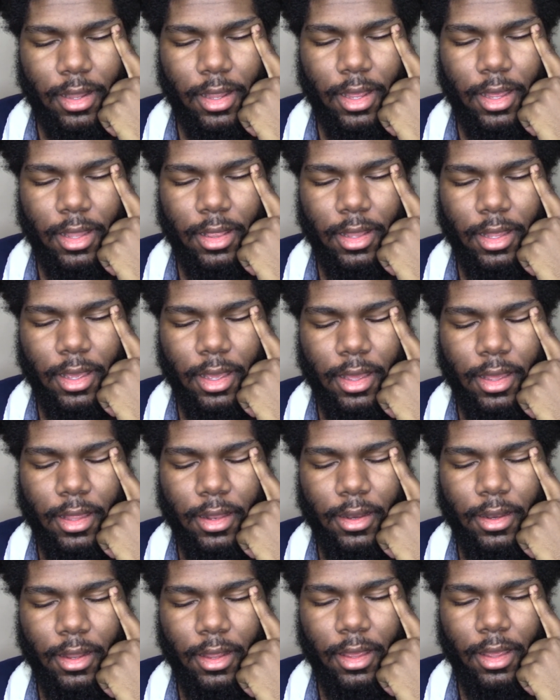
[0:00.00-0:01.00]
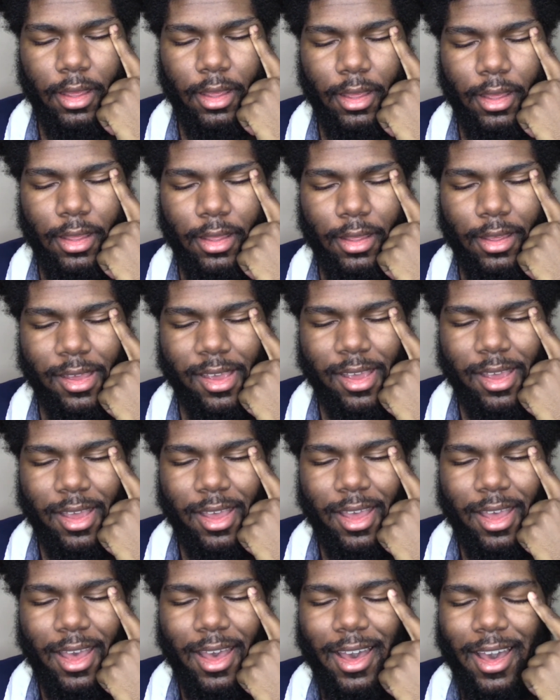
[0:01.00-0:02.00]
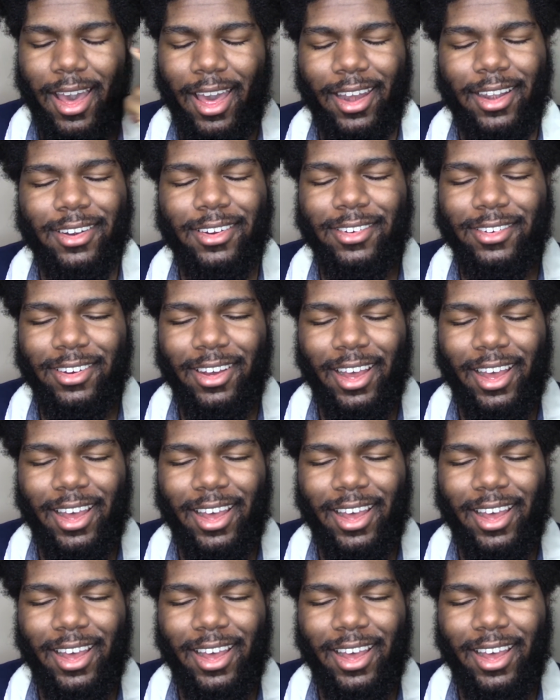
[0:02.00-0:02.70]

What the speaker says: and then I don't know.